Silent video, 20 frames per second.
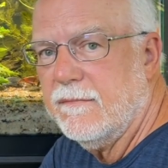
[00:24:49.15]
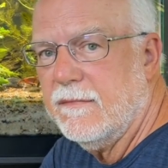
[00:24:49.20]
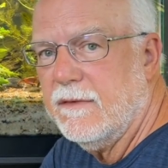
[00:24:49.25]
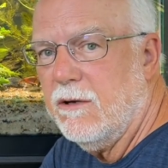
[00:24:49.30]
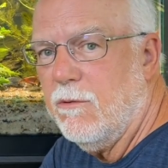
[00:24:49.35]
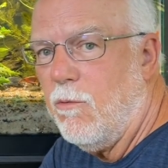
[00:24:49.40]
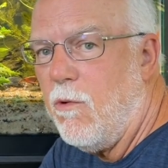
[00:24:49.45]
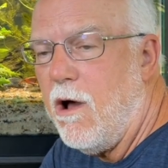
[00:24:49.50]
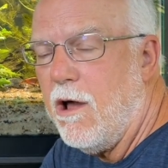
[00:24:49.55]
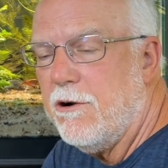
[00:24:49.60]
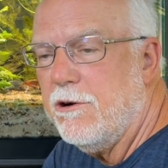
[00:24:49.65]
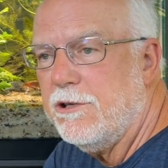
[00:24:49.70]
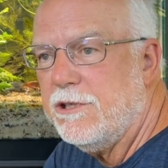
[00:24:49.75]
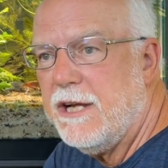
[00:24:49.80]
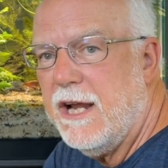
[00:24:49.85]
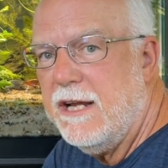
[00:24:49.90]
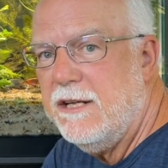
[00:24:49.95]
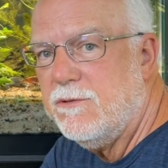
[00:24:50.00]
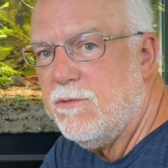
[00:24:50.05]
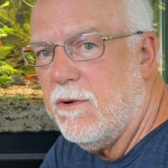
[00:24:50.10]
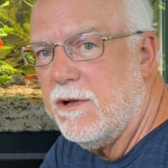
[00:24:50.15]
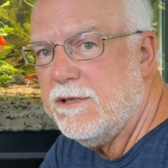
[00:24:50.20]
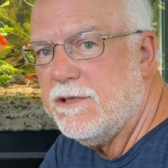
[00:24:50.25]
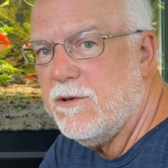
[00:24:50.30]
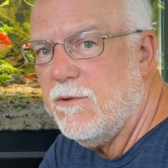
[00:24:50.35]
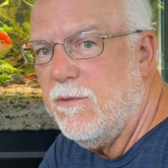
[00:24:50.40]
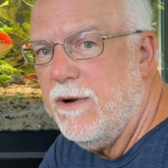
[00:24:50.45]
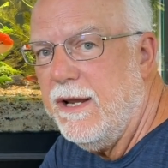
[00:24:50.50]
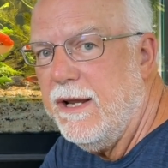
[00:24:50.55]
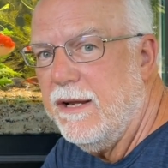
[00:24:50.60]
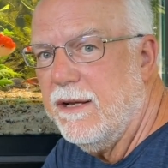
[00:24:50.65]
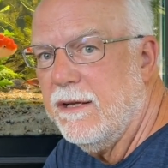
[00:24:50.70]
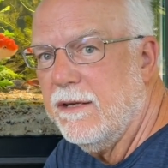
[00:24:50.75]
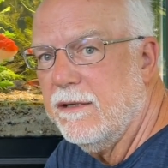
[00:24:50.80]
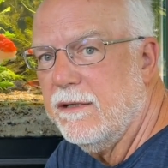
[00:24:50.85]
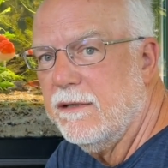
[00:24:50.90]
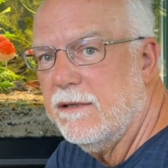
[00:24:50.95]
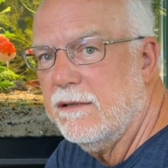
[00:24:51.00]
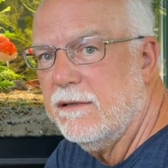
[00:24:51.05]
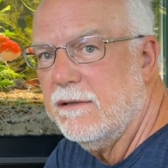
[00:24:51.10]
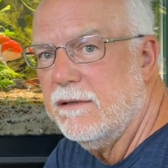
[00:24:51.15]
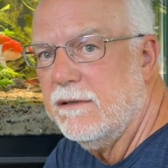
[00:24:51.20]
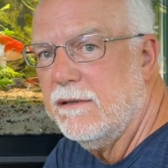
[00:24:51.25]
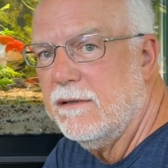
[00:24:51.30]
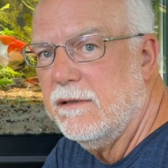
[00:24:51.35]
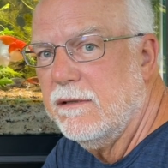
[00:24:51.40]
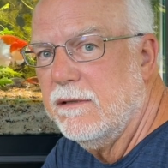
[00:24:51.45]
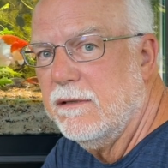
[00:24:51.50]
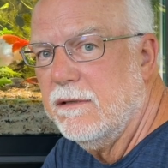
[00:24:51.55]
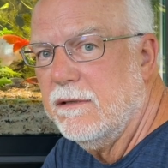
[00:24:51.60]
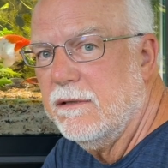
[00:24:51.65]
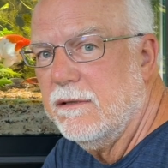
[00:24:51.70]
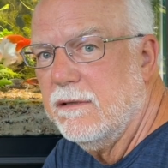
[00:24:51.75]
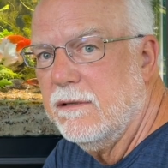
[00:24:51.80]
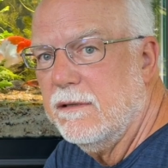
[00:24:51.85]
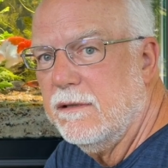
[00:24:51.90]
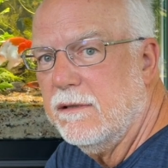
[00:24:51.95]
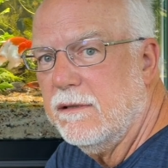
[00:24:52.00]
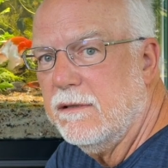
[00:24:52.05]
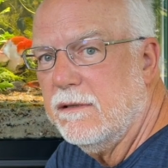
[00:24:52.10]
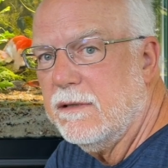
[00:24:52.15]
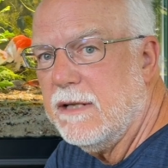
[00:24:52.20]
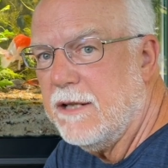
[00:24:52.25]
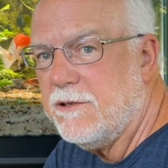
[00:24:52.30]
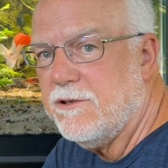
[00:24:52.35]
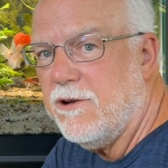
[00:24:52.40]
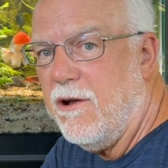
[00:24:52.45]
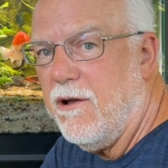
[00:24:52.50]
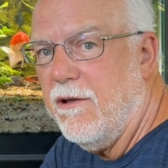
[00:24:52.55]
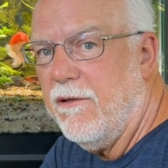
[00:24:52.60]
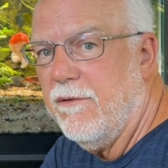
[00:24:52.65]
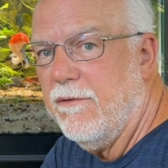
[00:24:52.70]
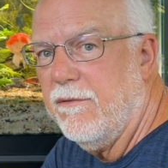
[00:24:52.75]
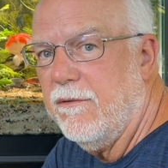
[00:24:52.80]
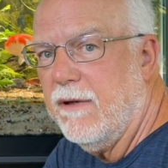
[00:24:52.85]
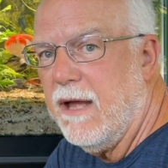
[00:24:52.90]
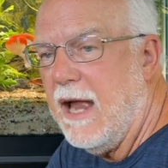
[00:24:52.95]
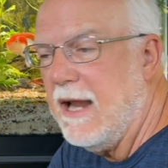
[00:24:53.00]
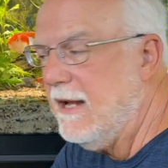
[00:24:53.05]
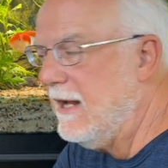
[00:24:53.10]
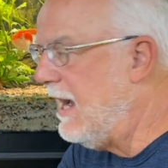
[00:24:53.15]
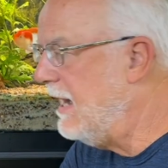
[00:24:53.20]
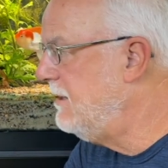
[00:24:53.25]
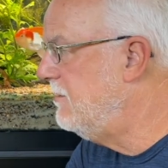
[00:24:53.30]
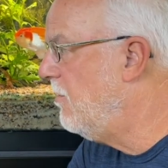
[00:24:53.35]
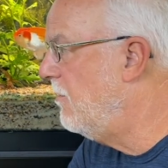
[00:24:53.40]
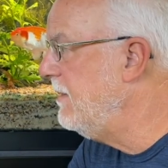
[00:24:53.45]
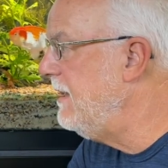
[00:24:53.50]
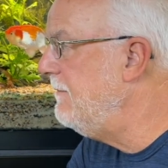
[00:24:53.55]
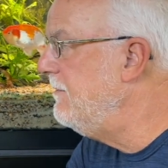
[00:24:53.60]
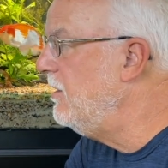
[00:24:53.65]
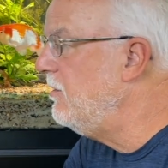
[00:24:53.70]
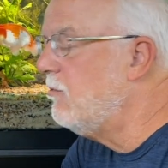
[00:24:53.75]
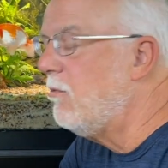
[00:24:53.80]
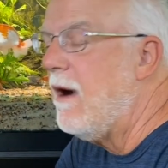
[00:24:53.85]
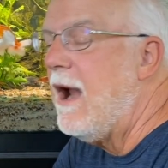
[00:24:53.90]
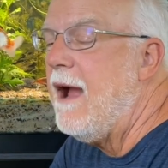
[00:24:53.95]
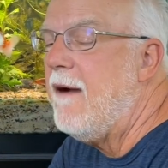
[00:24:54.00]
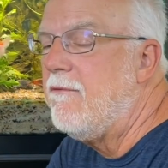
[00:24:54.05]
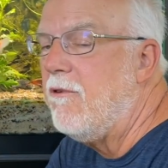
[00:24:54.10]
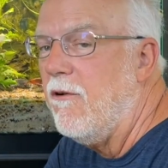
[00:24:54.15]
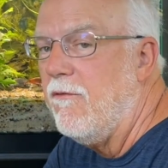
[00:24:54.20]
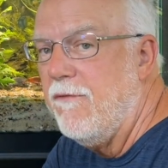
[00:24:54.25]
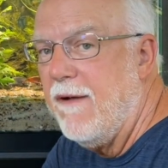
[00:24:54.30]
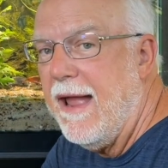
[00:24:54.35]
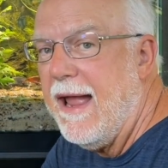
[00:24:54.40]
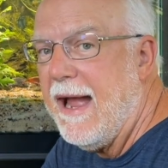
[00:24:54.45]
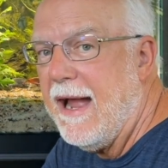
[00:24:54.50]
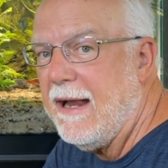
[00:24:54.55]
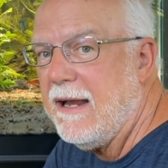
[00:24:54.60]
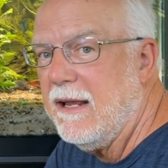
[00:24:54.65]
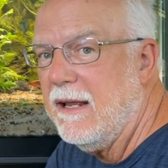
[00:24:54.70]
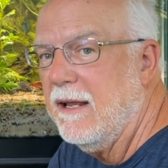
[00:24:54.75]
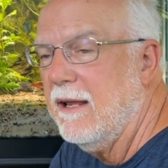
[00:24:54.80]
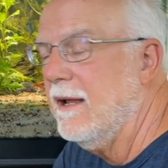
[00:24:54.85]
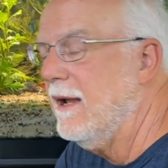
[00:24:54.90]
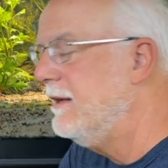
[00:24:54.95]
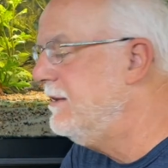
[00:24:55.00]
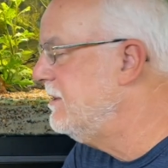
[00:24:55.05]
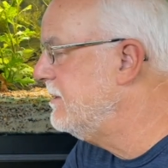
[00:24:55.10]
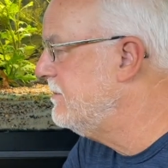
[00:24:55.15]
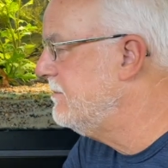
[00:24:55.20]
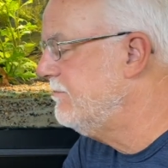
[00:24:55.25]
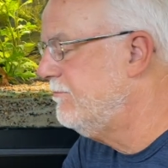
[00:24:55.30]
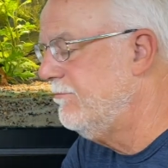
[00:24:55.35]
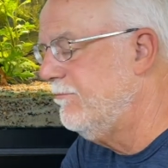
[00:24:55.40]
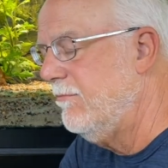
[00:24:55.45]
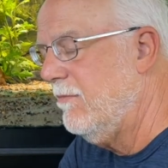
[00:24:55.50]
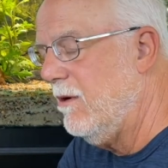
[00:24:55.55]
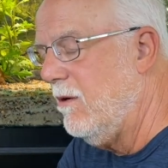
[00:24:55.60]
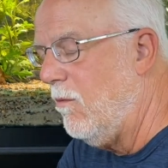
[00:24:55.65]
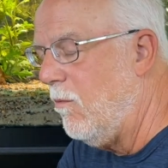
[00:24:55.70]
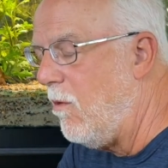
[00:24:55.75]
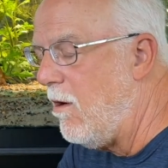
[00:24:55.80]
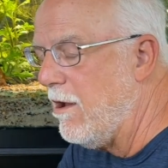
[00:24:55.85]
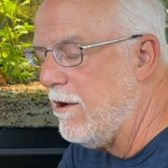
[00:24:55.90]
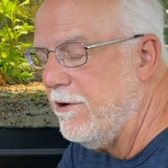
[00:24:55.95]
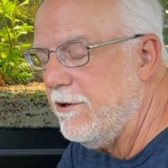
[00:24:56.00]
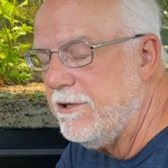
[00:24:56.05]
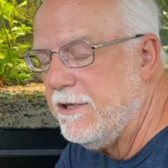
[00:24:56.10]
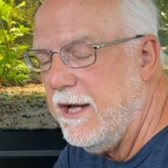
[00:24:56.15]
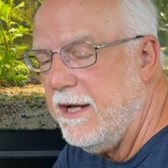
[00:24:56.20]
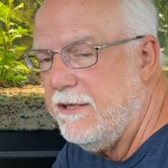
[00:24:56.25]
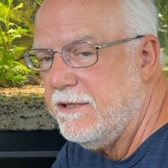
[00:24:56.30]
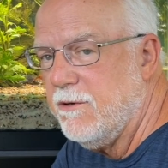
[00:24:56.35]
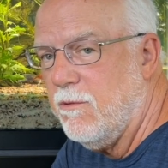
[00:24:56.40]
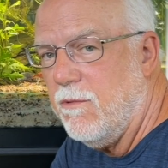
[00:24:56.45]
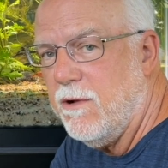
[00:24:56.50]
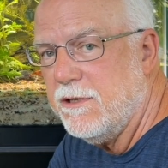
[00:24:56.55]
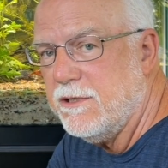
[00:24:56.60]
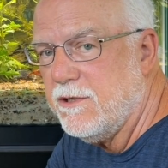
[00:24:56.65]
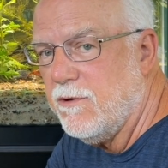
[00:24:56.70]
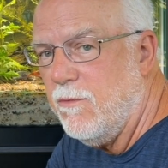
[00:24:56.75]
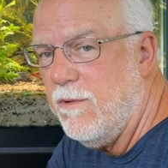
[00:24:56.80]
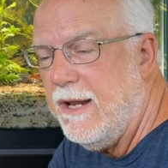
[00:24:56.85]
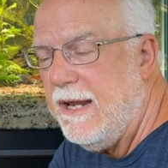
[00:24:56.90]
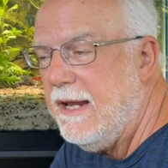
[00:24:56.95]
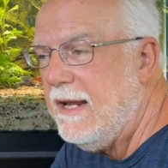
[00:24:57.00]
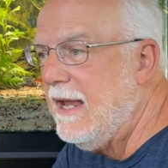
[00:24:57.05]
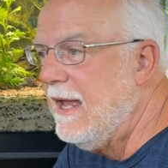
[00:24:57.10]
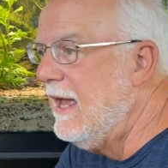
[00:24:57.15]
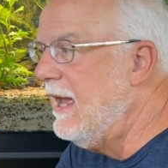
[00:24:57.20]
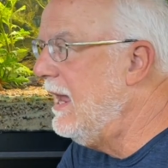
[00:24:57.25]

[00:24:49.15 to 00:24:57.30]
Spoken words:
Water change once a week. That's all. I don't even gravel back. I just water change it once a week.